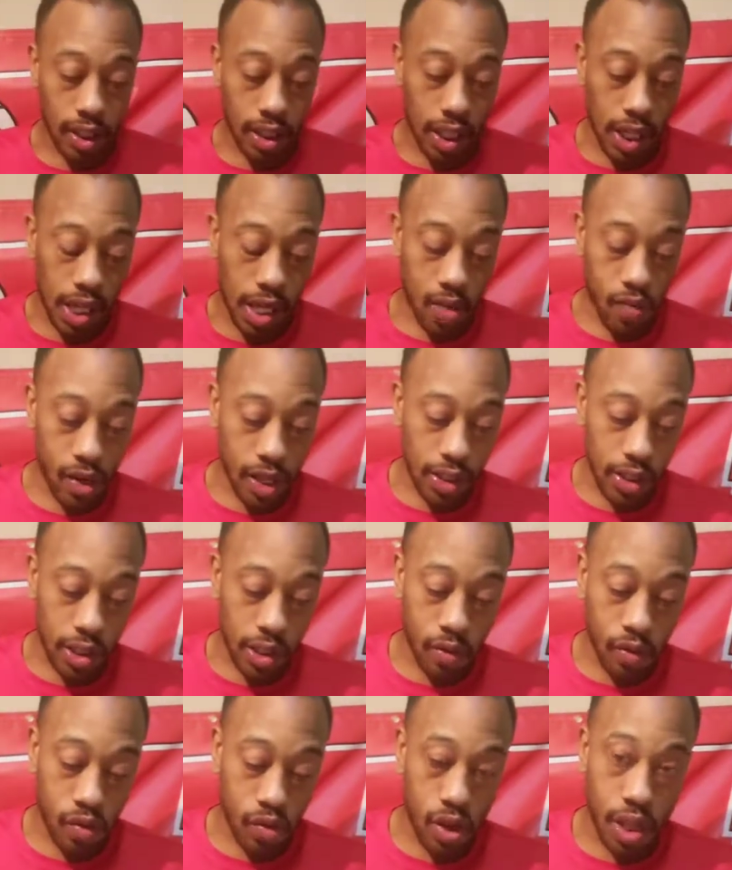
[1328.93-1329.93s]
All right.
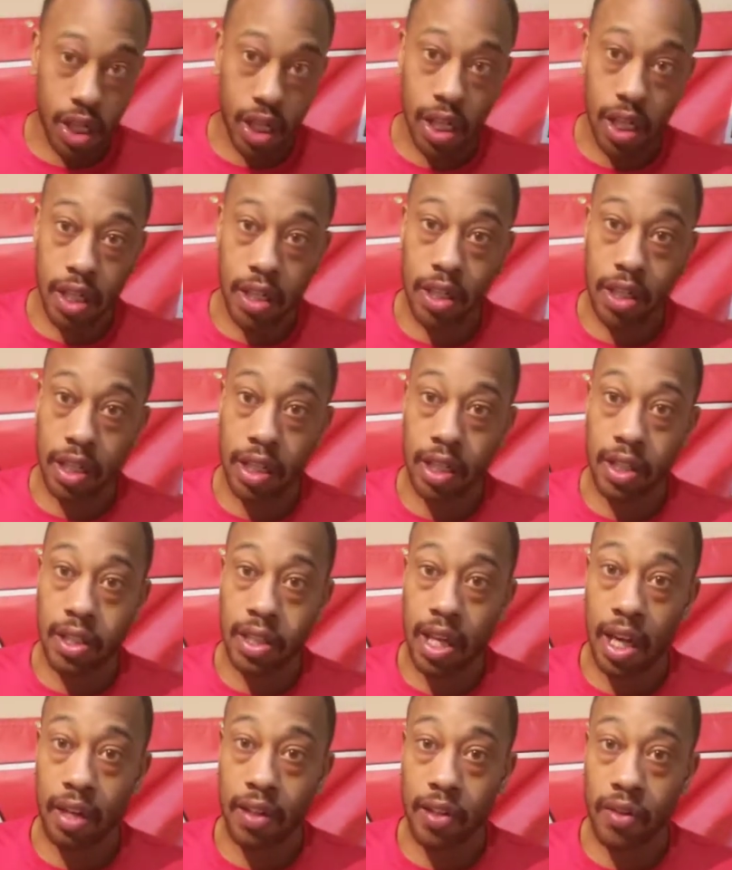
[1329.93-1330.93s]
So
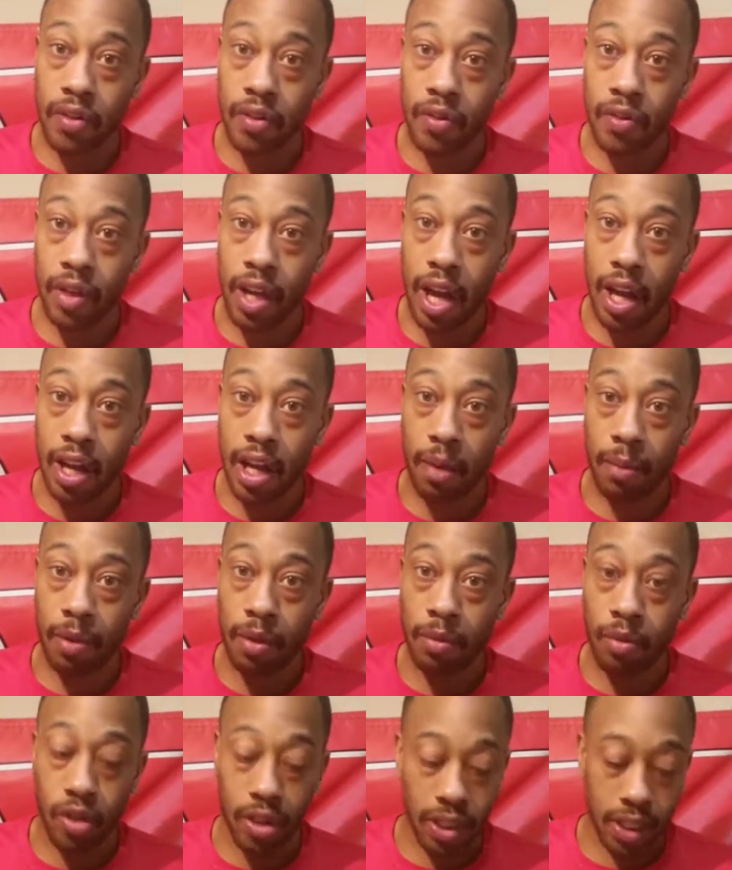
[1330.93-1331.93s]
looks like it's got a
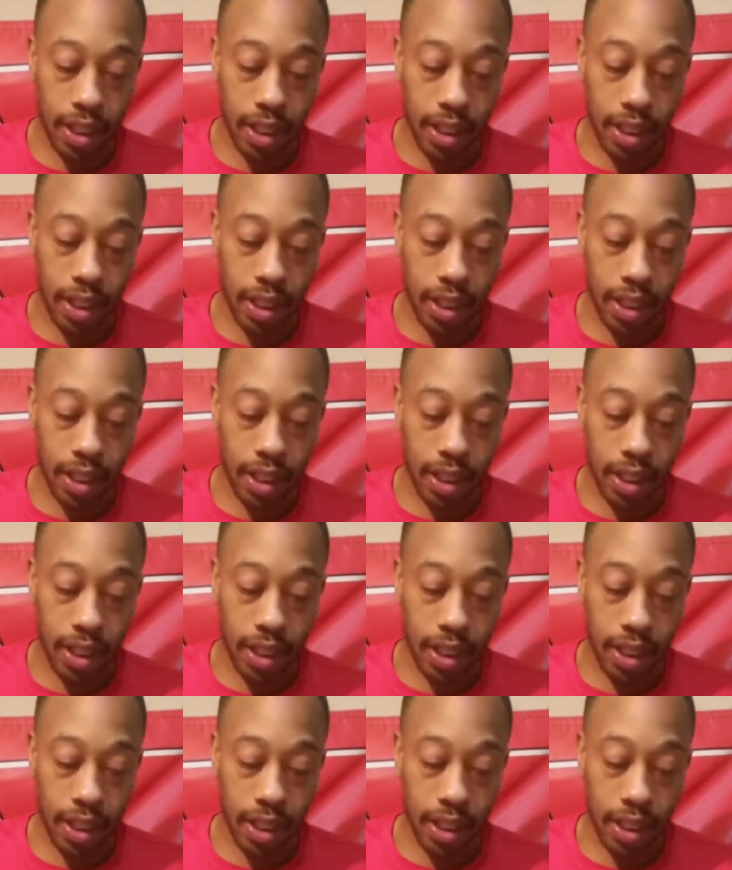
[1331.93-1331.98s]
couple of more